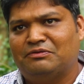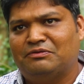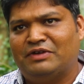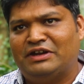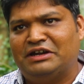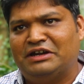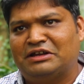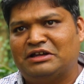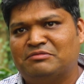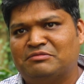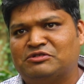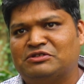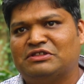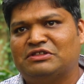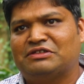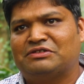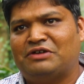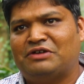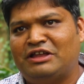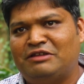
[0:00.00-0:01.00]
when it comes to
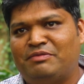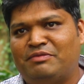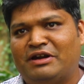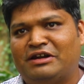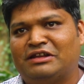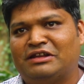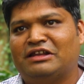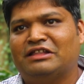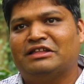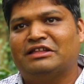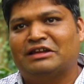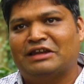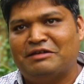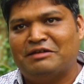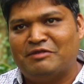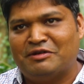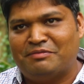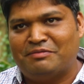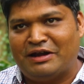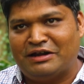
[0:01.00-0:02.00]
the soil pattern and the
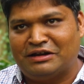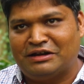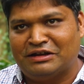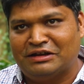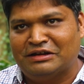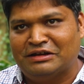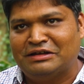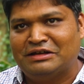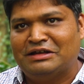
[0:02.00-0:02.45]
climate pattern,